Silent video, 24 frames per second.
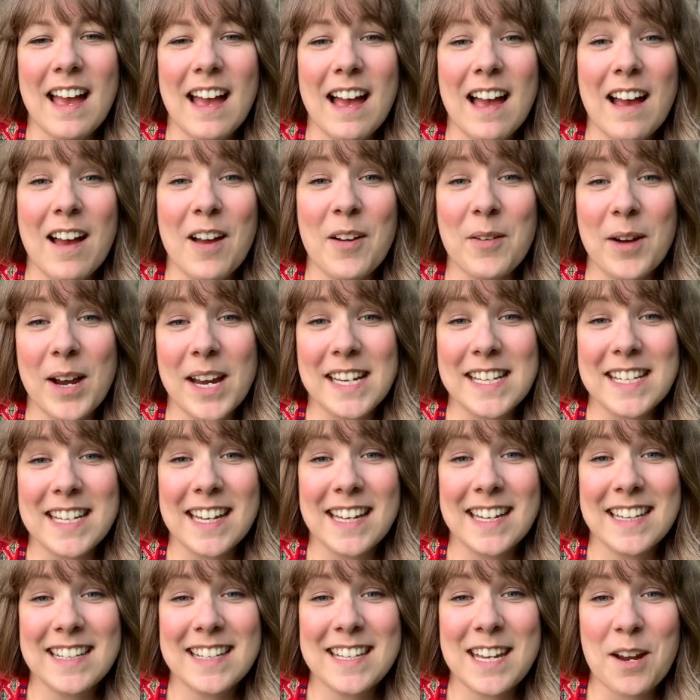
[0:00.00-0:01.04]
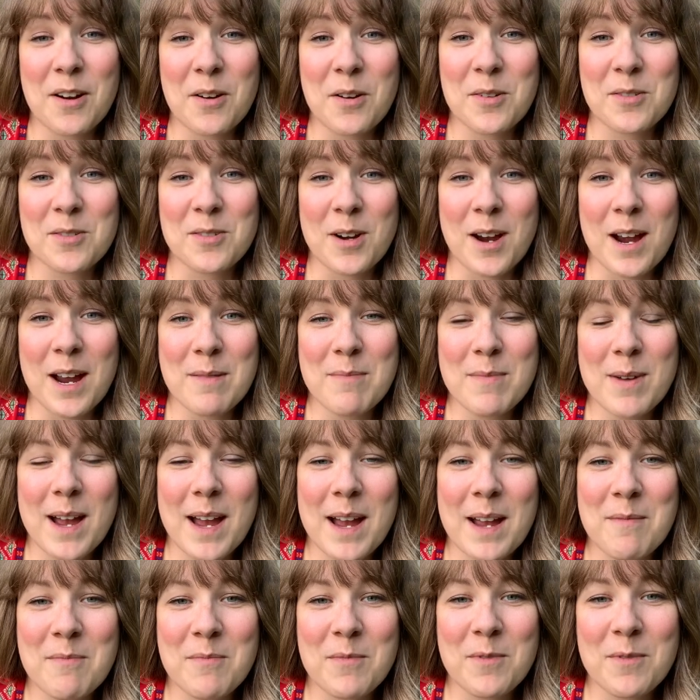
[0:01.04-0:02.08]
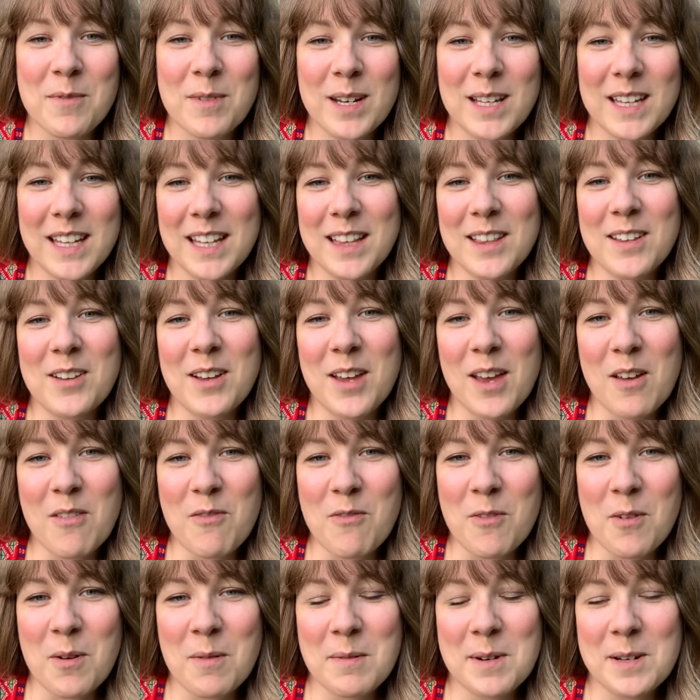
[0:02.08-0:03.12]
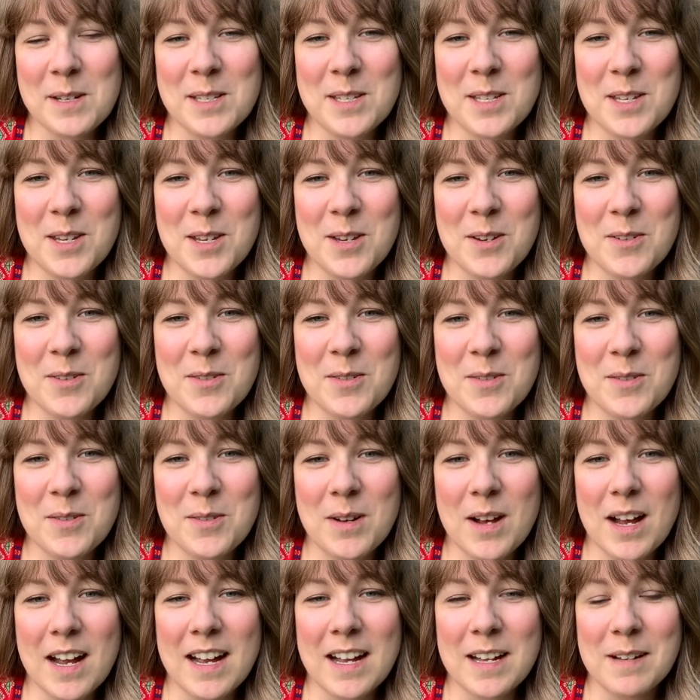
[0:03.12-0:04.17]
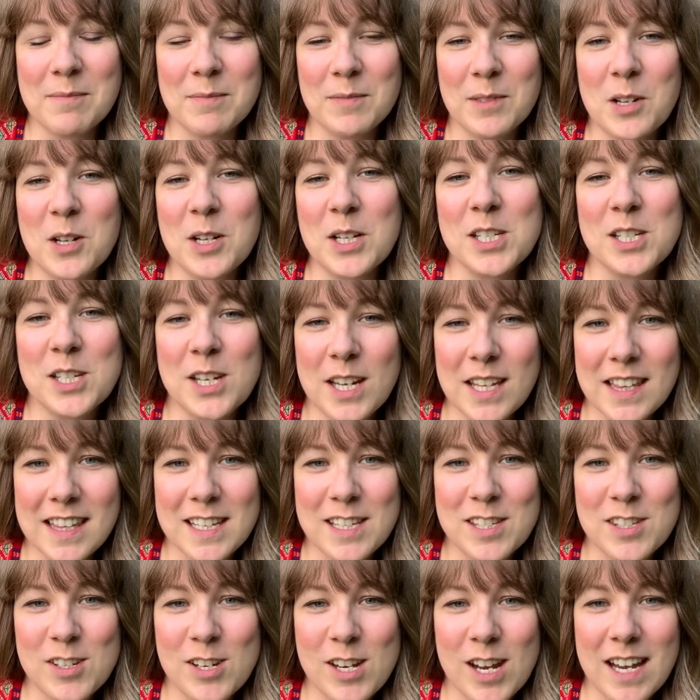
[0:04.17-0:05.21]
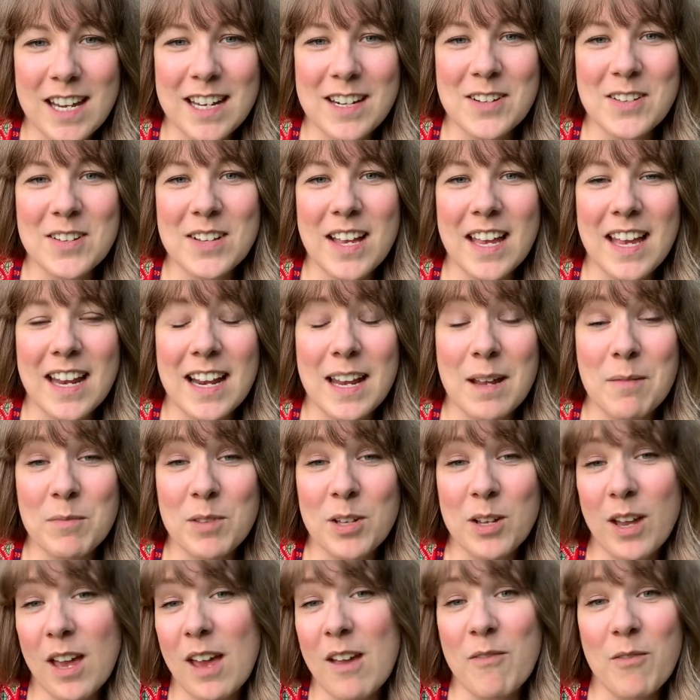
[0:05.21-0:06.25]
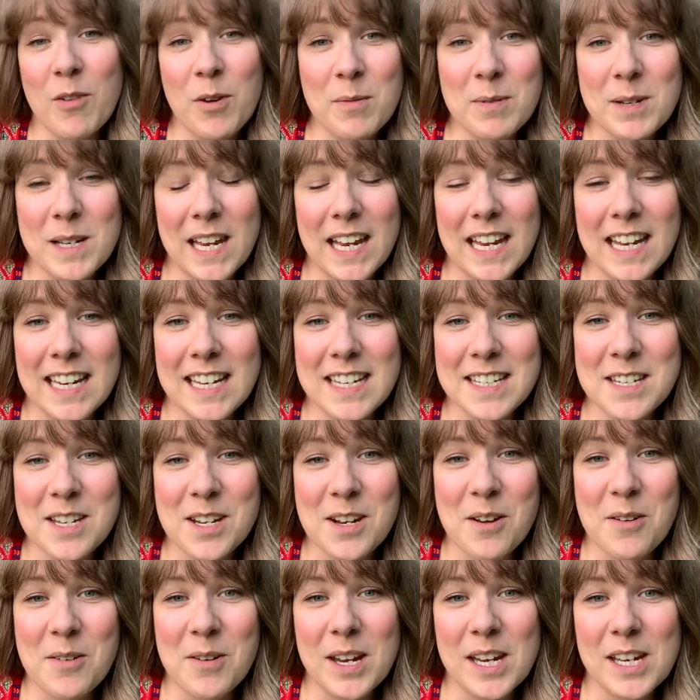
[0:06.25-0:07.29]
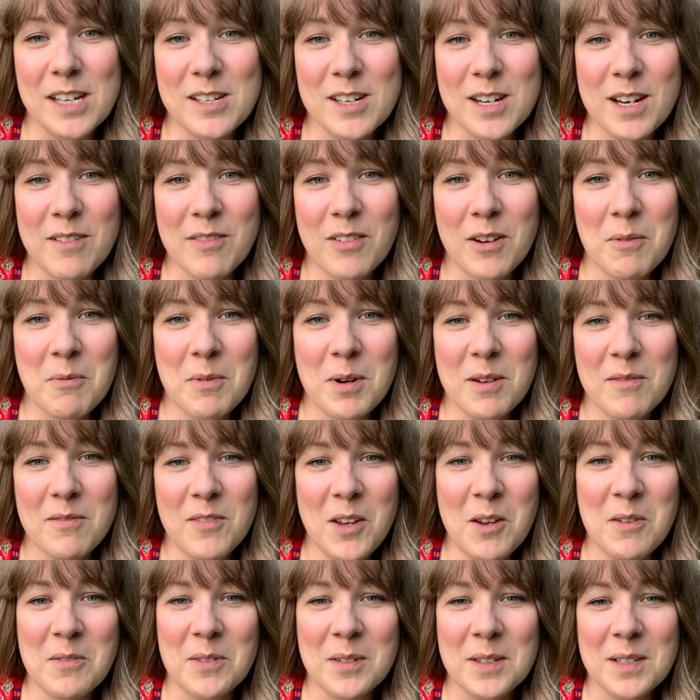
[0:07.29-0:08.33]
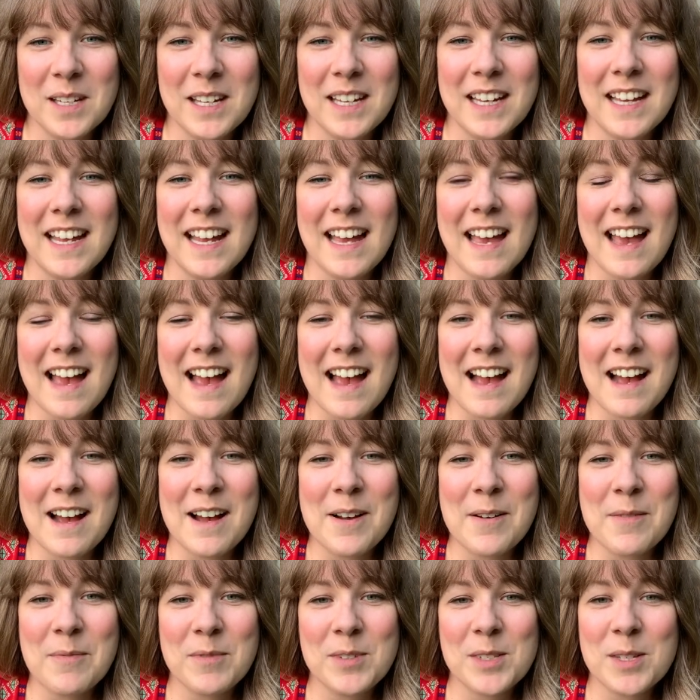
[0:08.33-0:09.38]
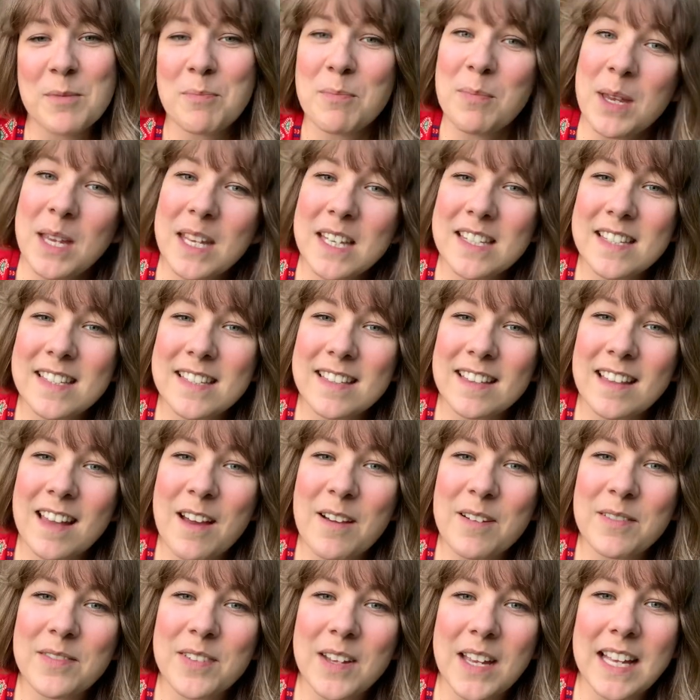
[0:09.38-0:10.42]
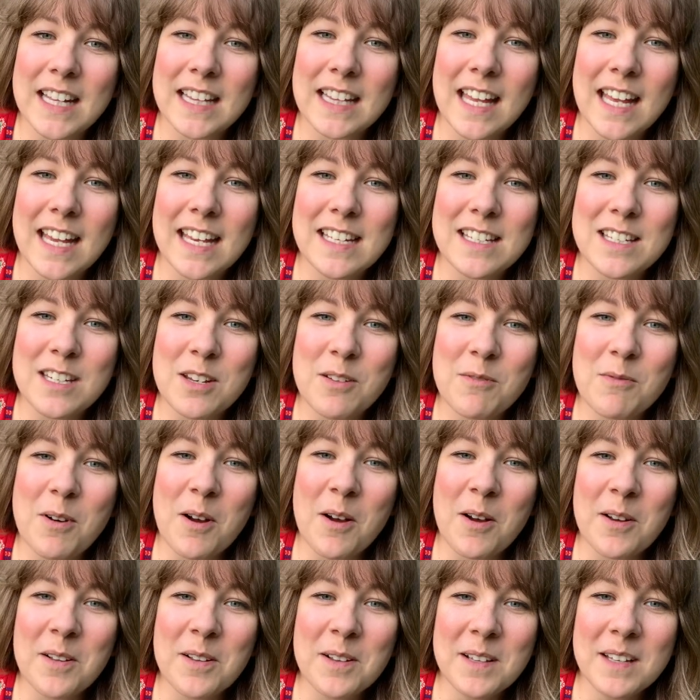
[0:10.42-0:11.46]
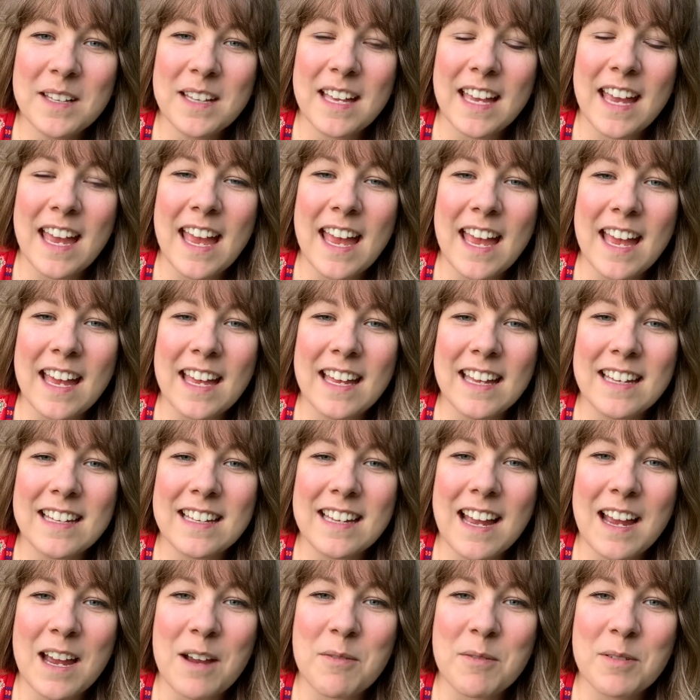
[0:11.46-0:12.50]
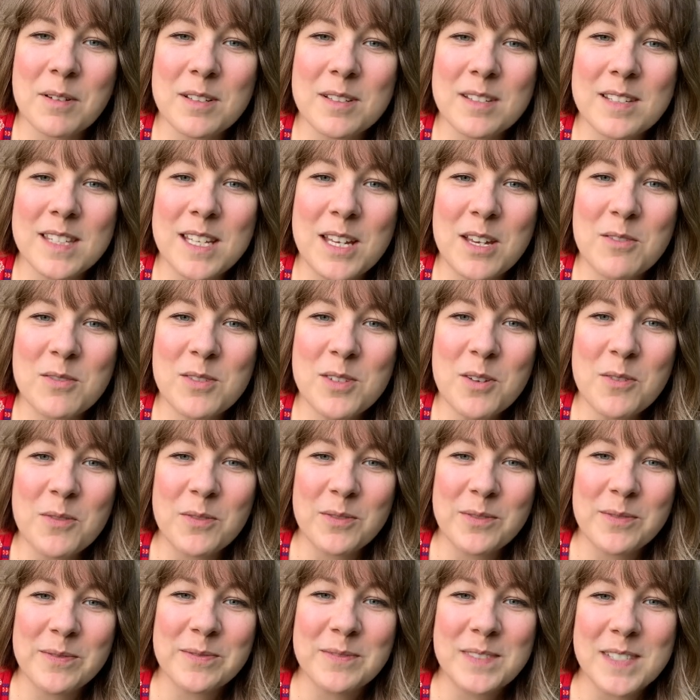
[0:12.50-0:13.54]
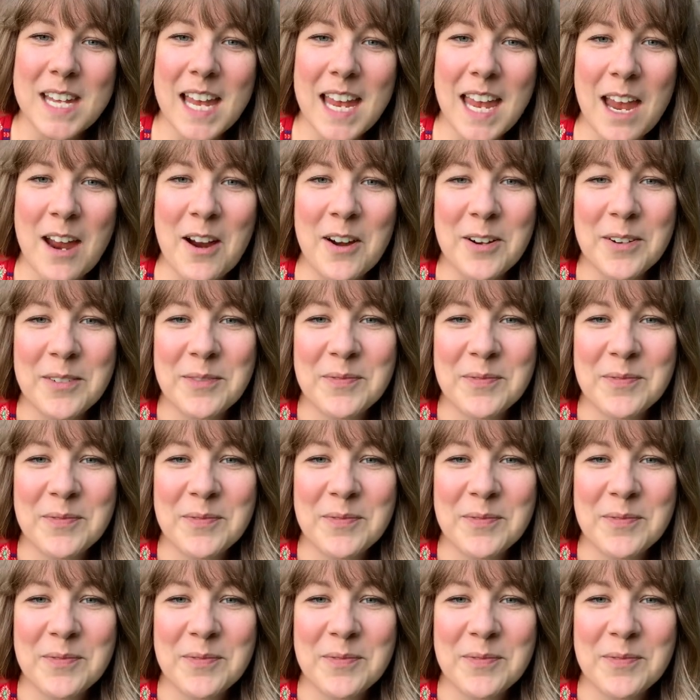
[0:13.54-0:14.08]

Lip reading: all right, Tarot Tribe, I'm really looking forward to launching this channel, and I'm looking forward to getting to know each and every one of you. So peace, love, and light to you all, and I will see you soon. Take care.